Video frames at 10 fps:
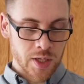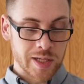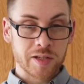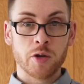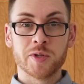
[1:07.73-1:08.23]

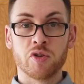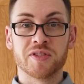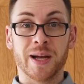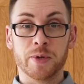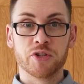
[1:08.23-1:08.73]
So let's hope it's not
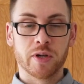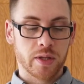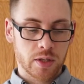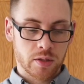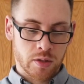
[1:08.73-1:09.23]
damaged or
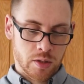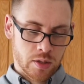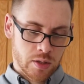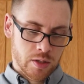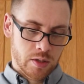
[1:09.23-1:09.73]
anything.
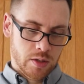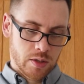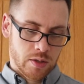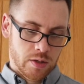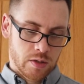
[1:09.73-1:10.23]

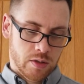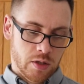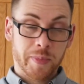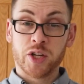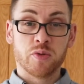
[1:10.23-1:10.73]

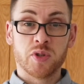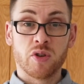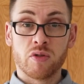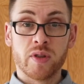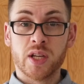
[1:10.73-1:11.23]
The pictures are
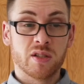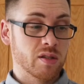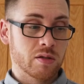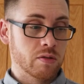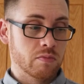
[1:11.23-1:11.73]
good on
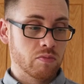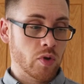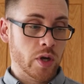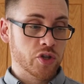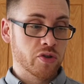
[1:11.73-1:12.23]
this.
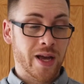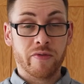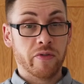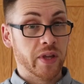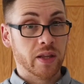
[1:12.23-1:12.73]
I should have
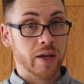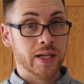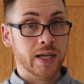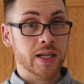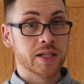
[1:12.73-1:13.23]
everything that I
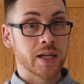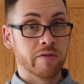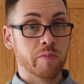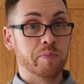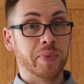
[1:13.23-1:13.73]
need. It's
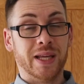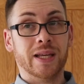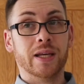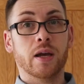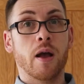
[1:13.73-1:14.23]
going to
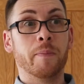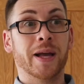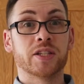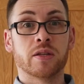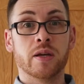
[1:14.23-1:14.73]
be
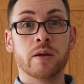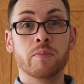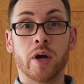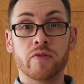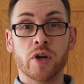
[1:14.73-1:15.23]
better than
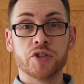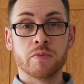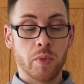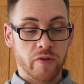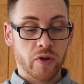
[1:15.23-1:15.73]
my
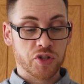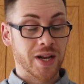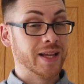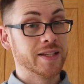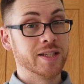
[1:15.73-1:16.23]
version. My version
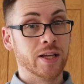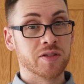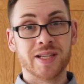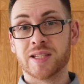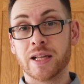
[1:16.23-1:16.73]
has the
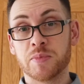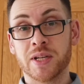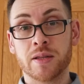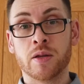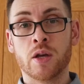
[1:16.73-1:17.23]
DLC slips
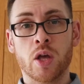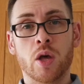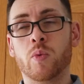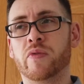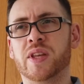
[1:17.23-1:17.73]
in.
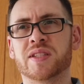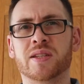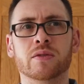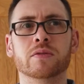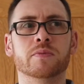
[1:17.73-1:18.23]
Whether they're
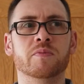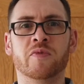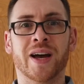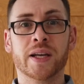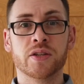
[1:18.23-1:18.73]
still
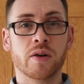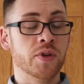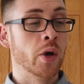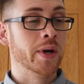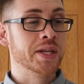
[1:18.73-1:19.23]
valid, I have
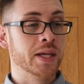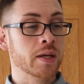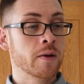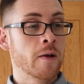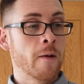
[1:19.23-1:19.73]
no
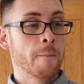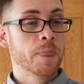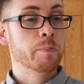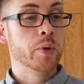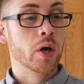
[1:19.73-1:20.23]
idea.
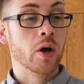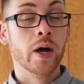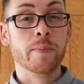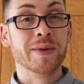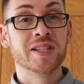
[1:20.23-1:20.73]
But
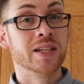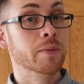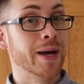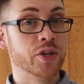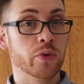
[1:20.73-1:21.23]
I'm missing the
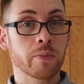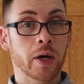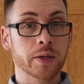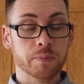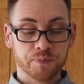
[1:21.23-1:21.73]
manual on
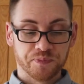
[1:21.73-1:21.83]
mine.